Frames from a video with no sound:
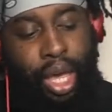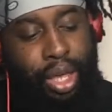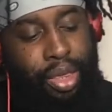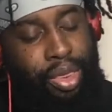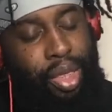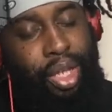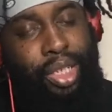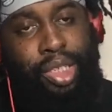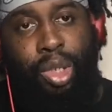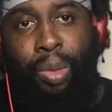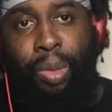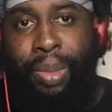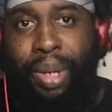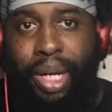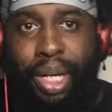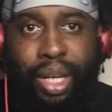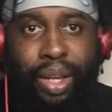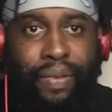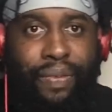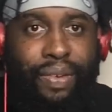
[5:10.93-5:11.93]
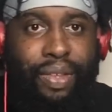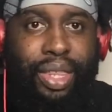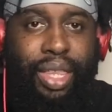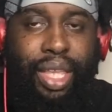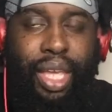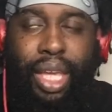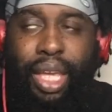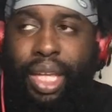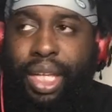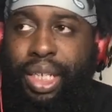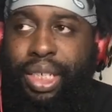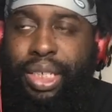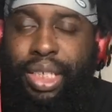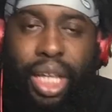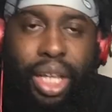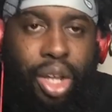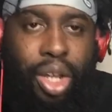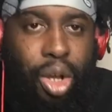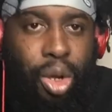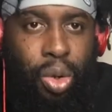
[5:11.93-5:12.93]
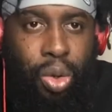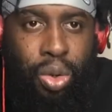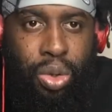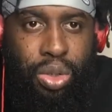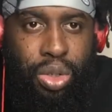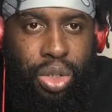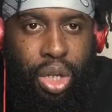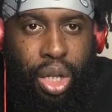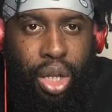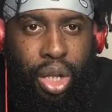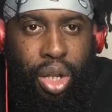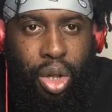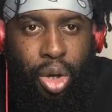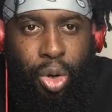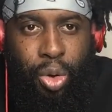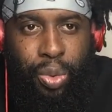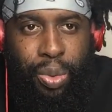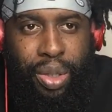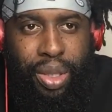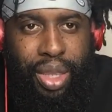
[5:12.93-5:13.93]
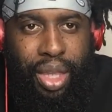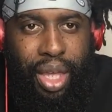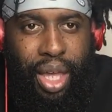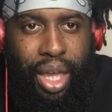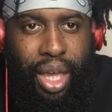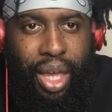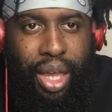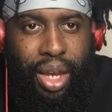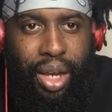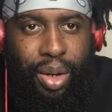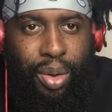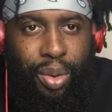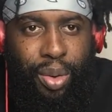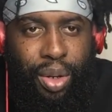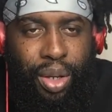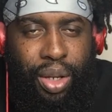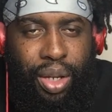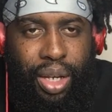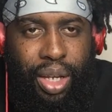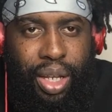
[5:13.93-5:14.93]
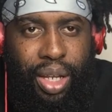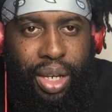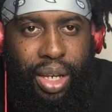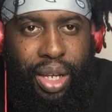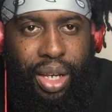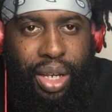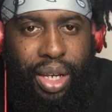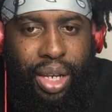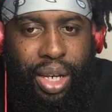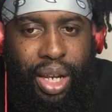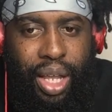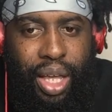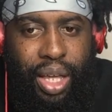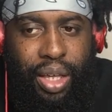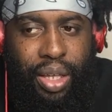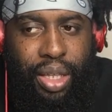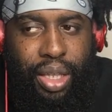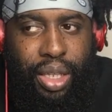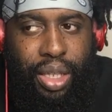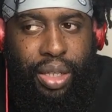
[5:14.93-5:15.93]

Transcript: There's so many different things that goes along with that and like